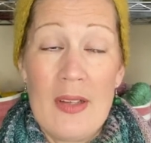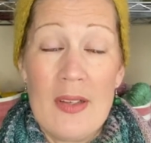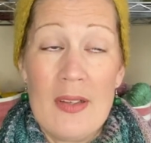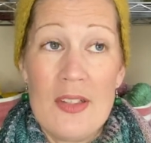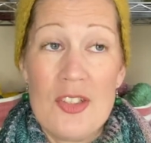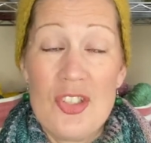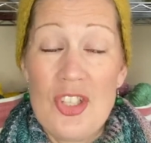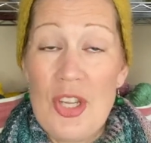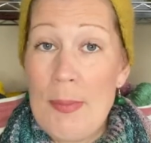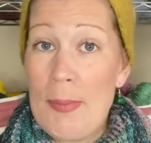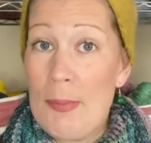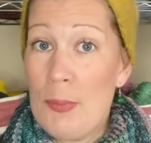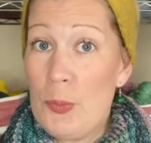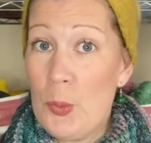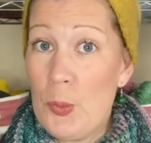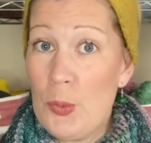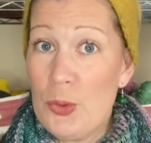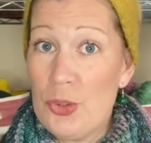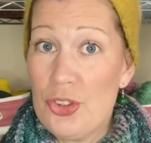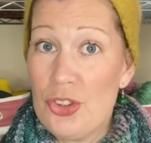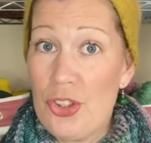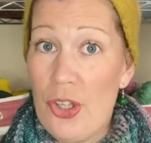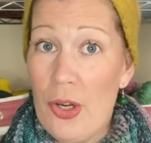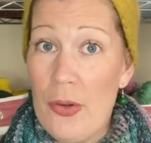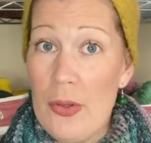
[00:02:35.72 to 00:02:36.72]
Sheep and Wool
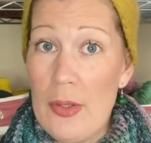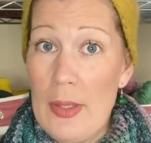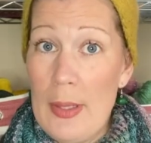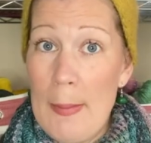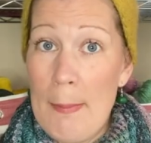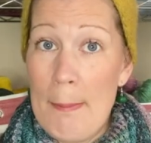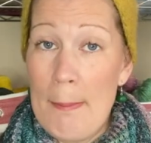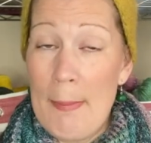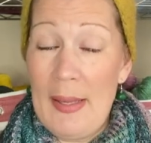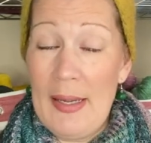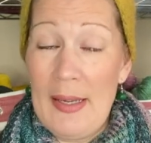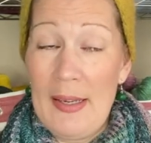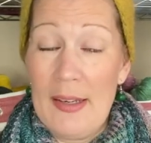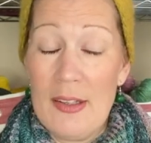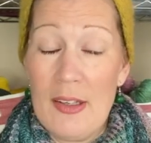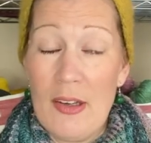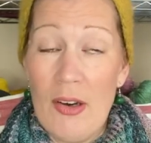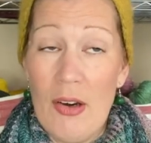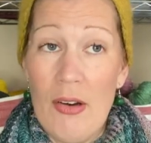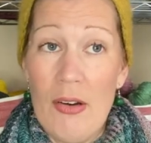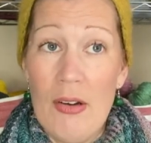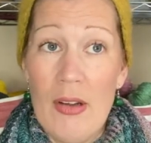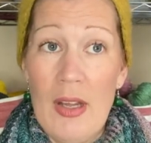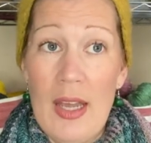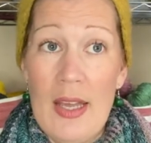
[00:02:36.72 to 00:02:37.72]
Show in
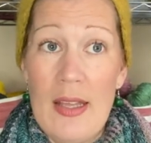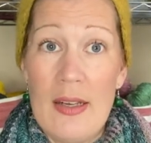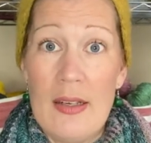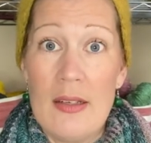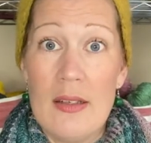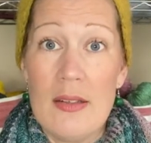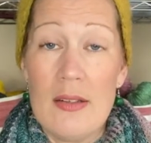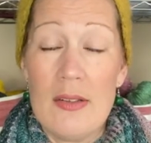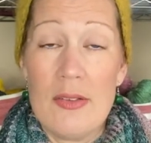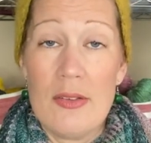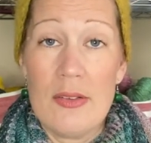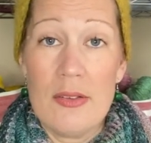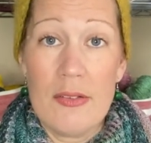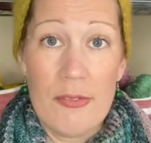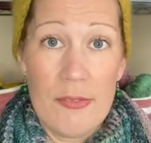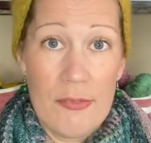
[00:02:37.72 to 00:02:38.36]
Bendigo and